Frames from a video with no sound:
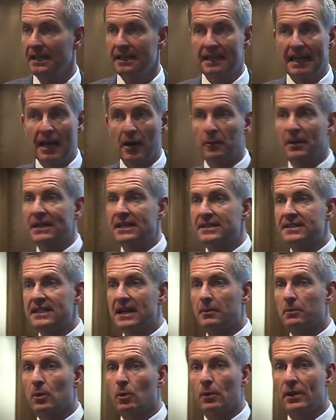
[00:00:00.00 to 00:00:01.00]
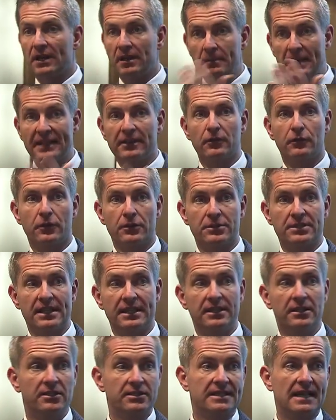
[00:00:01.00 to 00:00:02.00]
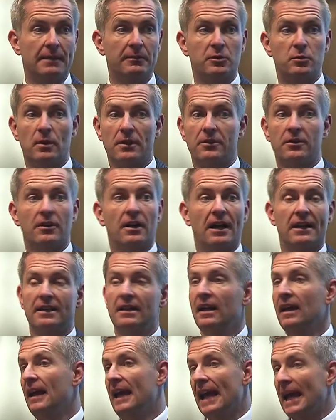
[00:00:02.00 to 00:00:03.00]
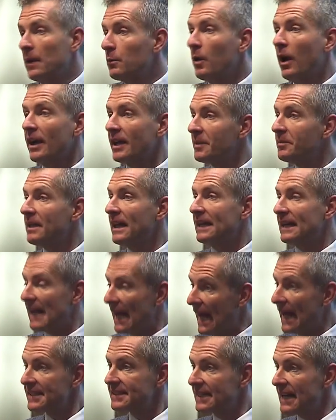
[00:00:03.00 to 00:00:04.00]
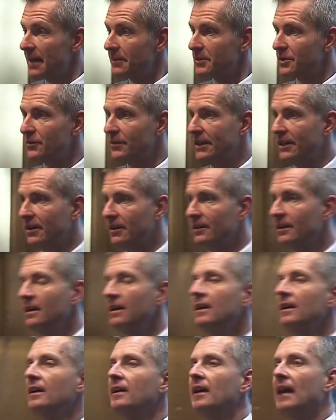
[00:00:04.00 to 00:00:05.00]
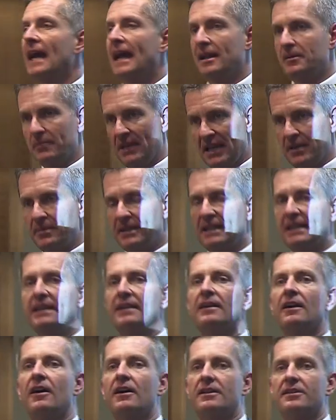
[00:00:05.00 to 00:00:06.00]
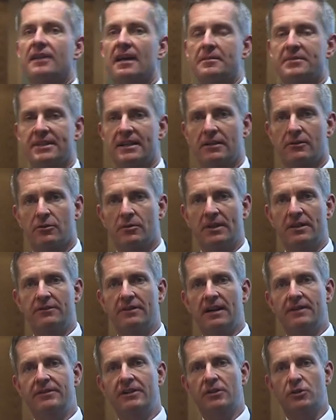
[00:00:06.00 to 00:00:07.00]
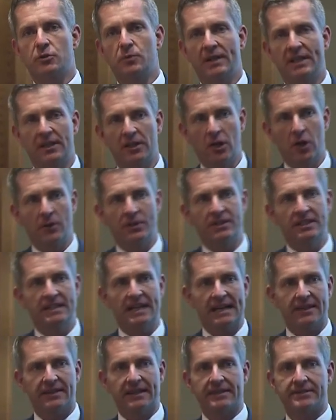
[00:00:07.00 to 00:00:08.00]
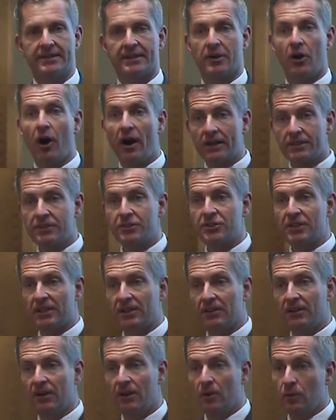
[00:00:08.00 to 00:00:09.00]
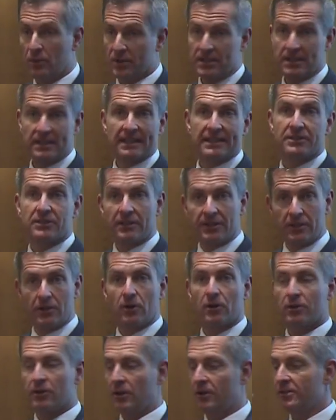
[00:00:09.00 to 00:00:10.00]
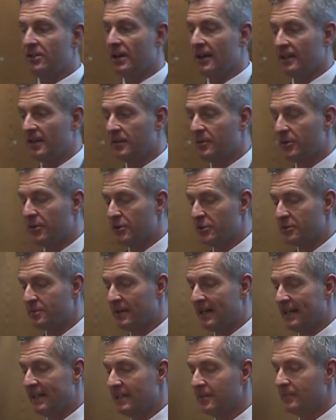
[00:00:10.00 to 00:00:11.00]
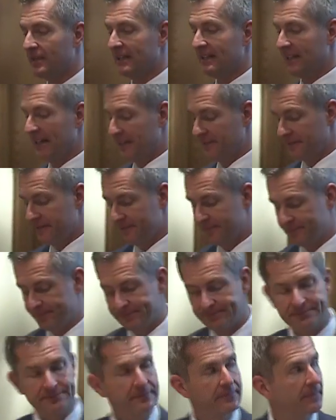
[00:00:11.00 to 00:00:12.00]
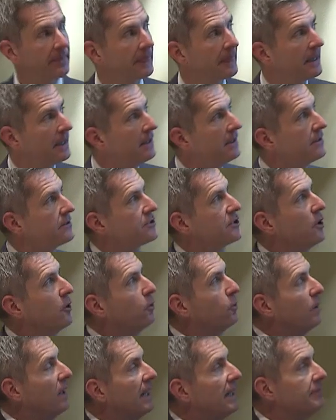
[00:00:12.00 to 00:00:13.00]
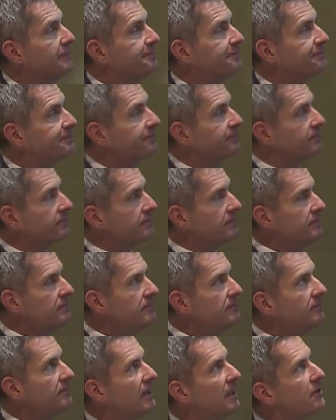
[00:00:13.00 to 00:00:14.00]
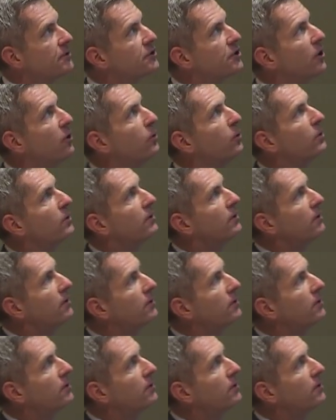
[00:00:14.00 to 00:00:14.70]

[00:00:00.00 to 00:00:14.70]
Now by December, we're going to make the first study to establish whether or not a rocky planet has an atmosphere, and maybe on time scale three to five years, we can go and detect things like oxygen, which at least on the Earth are entirely produced by, by life. So, um, so,